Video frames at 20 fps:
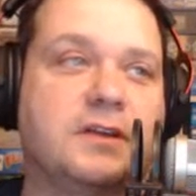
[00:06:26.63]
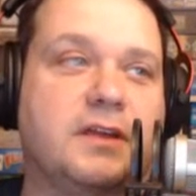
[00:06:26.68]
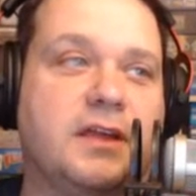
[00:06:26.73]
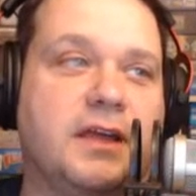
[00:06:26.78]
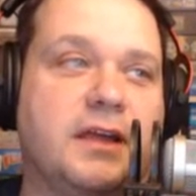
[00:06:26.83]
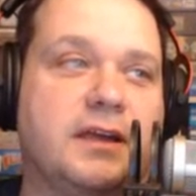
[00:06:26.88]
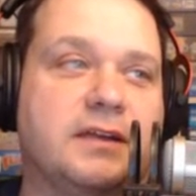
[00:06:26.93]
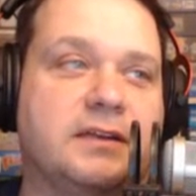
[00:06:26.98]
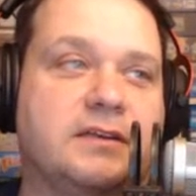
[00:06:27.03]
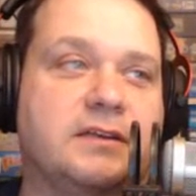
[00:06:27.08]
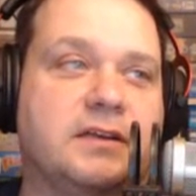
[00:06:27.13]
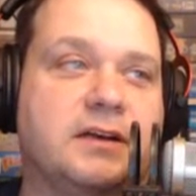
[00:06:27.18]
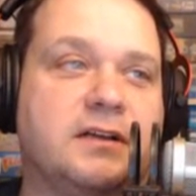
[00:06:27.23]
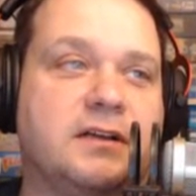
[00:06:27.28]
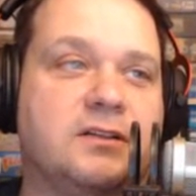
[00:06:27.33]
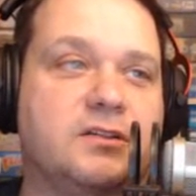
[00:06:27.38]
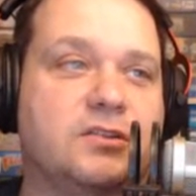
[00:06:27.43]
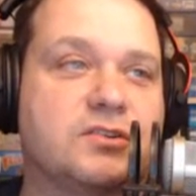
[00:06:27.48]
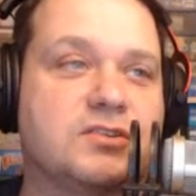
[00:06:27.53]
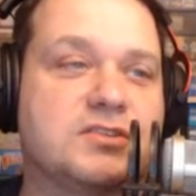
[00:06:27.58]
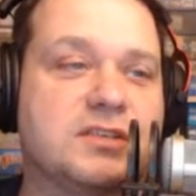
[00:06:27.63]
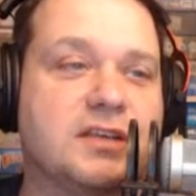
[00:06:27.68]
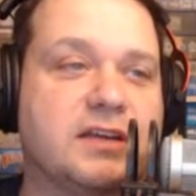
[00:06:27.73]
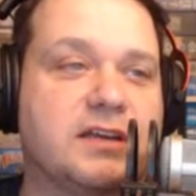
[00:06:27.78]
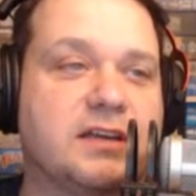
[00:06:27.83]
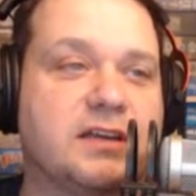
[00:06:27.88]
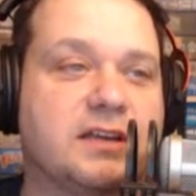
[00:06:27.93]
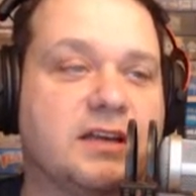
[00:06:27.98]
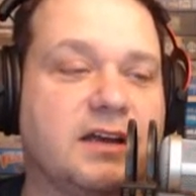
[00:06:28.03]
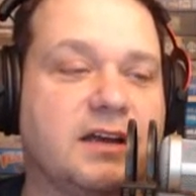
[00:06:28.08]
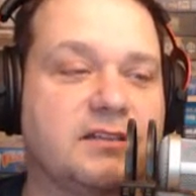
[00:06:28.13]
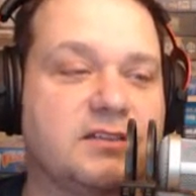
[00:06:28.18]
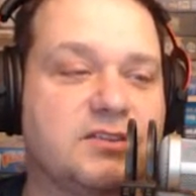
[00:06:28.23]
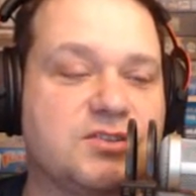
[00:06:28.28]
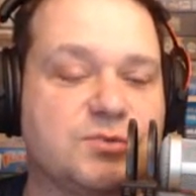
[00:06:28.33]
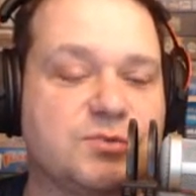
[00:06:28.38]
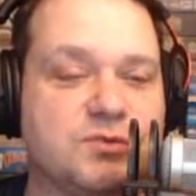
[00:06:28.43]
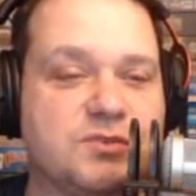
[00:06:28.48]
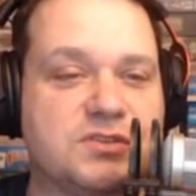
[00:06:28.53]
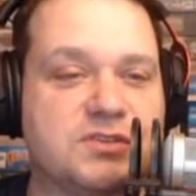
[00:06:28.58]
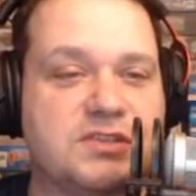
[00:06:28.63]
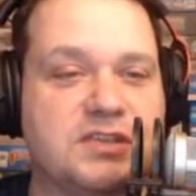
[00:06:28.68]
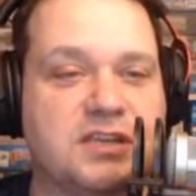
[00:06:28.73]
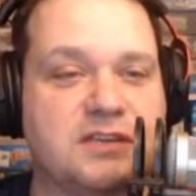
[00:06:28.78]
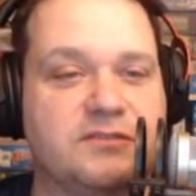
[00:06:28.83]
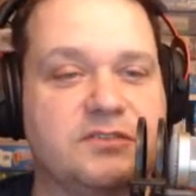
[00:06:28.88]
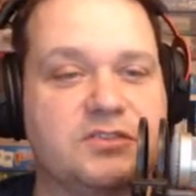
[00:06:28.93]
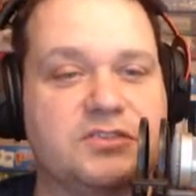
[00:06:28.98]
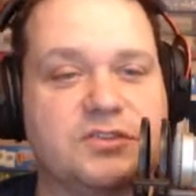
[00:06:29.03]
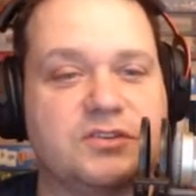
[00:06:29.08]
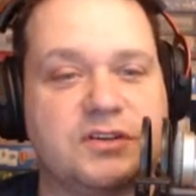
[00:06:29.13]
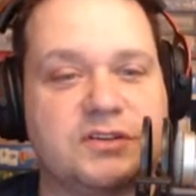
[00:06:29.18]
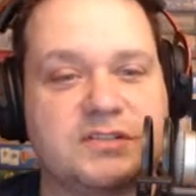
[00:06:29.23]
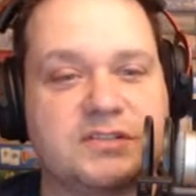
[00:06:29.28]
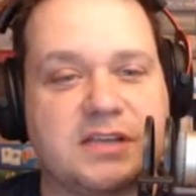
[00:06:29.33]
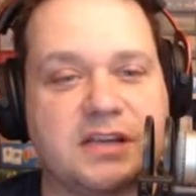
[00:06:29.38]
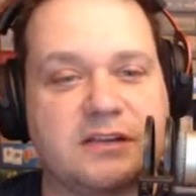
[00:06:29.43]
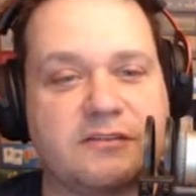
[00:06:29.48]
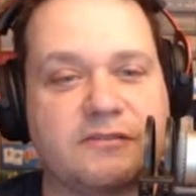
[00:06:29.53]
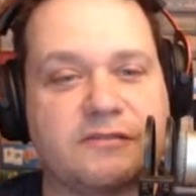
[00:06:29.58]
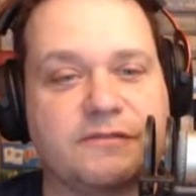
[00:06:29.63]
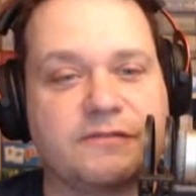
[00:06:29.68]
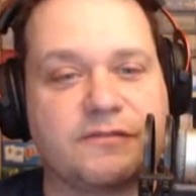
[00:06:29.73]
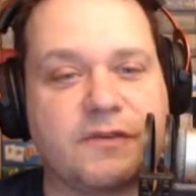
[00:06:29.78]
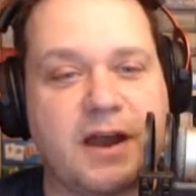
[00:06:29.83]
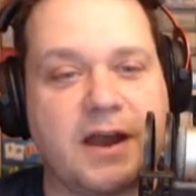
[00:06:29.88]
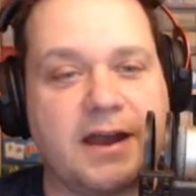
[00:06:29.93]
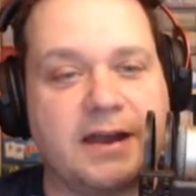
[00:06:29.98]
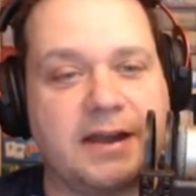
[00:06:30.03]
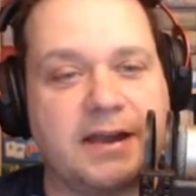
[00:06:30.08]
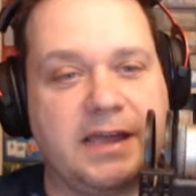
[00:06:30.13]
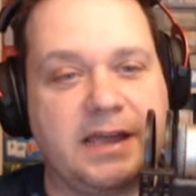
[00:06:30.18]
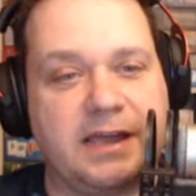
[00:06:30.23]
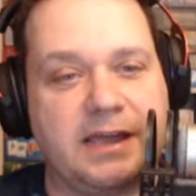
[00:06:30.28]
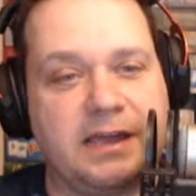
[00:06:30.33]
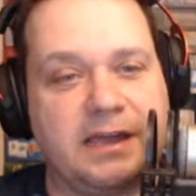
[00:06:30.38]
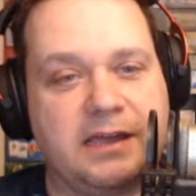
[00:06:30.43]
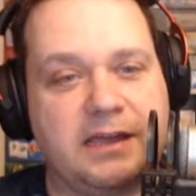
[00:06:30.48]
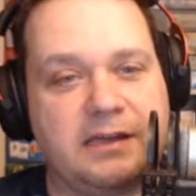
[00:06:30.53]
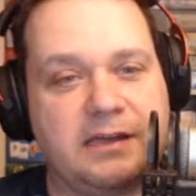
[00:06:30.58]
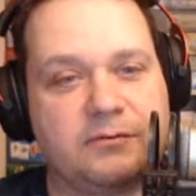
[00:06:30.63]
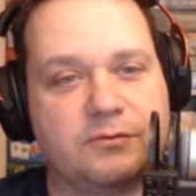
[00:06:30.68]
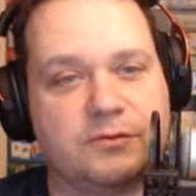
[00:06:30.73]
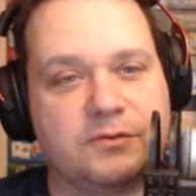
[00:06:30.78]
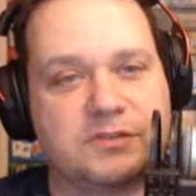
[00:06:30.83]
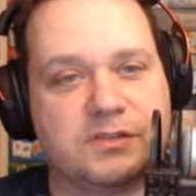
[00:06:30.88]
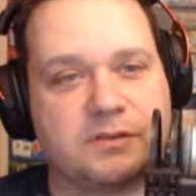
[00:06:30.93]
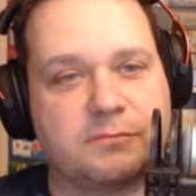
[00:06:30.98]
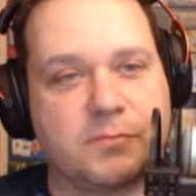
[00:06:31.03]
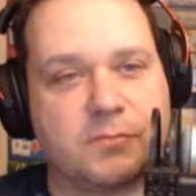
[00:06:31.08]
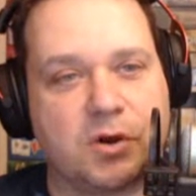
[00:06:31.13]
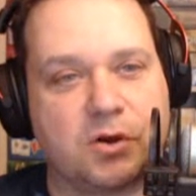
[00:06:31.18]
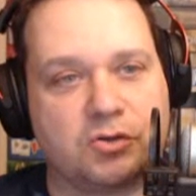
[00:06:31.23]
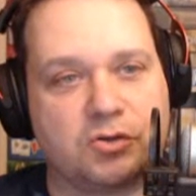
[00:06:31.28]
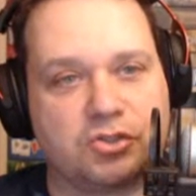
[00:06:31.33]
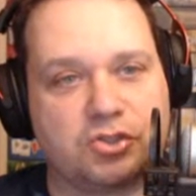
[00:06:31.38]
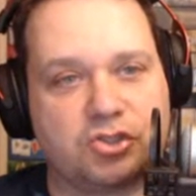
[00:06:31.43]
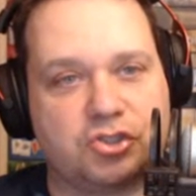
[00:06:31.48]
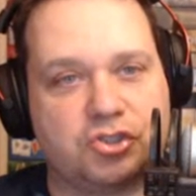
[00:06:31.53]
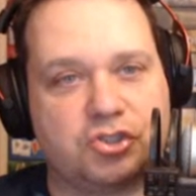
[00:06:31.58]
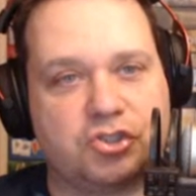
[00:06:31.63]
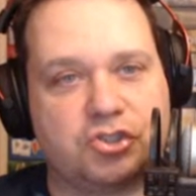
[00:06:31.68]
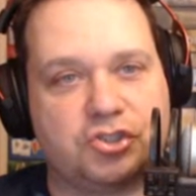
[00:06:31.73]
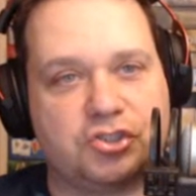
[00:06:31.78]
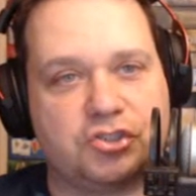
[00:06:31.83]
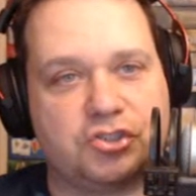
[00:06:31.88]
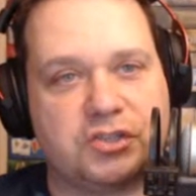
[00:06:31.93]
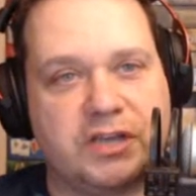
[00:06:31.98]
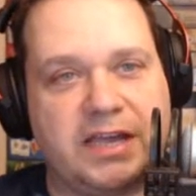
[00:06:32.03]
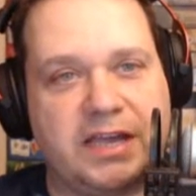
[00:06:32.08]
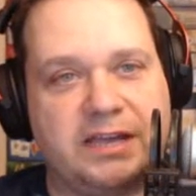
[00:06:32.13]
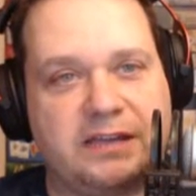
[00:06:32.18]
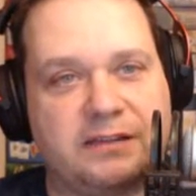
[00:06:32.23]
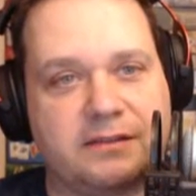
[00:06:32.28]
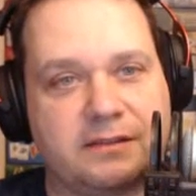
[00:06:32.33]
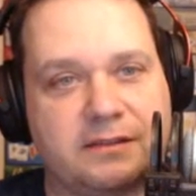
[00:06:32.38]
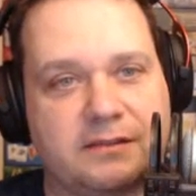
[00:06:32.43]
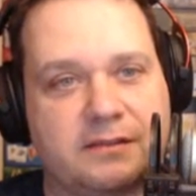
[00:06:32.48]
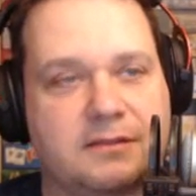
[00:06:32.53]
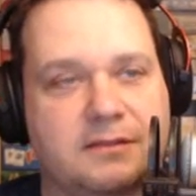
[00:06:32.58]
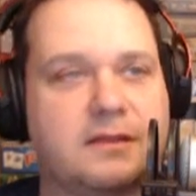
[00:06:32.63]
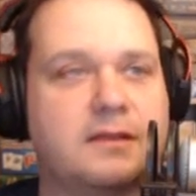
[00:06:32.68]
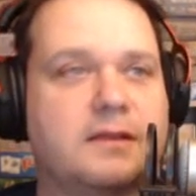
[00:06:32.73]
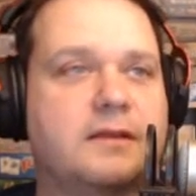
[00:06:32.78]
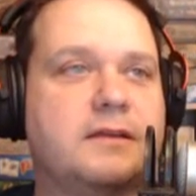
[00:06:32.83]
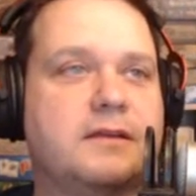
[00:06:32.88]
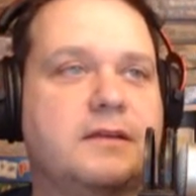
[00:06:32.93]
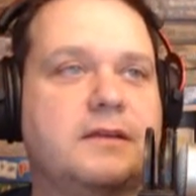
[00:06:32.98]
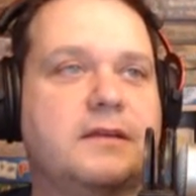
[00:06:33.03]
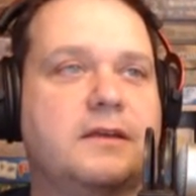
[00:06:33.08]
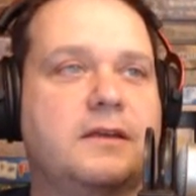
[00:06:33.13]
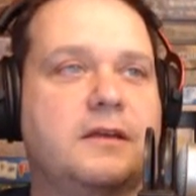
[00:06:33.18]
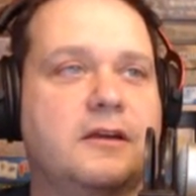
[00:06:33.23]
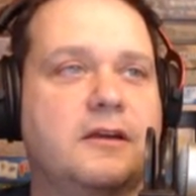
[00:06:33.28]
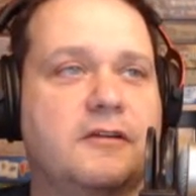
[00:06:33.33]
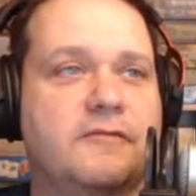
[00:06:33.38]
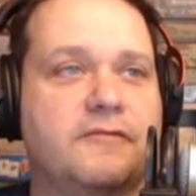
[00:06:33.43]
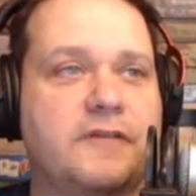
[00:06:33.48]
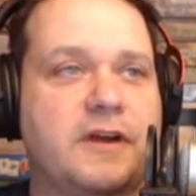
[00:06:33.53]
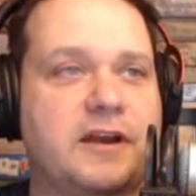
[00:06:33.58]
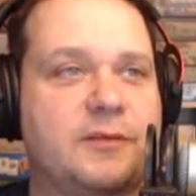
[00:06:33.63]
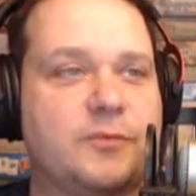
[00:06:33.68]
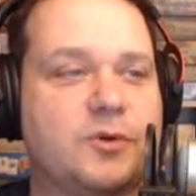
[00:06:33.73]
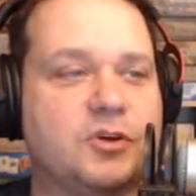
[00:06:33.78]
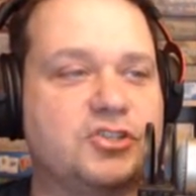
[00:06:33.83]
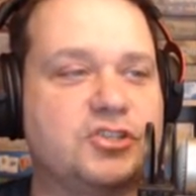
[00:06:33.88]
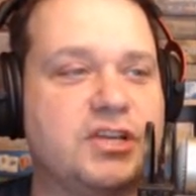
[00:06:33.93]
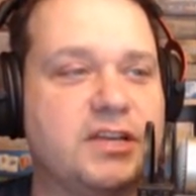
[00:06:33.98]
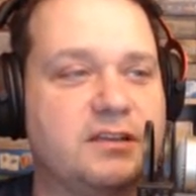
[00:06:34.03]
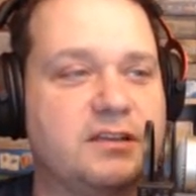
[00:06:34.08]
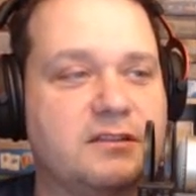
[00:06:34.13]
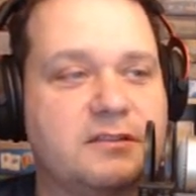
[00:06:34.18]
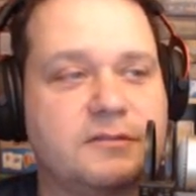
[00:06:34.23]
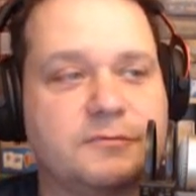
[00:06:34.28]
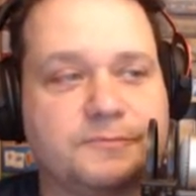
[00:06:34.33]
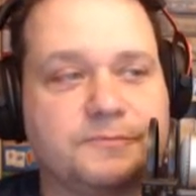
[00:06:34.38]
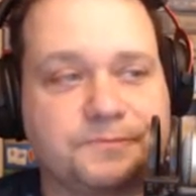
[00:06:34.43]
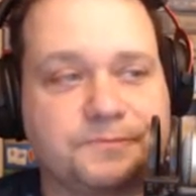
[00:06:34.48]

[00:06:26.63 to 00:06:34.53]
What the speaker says: And looks like this was given to us on Friday, was it March 8th? Friday, March 8th.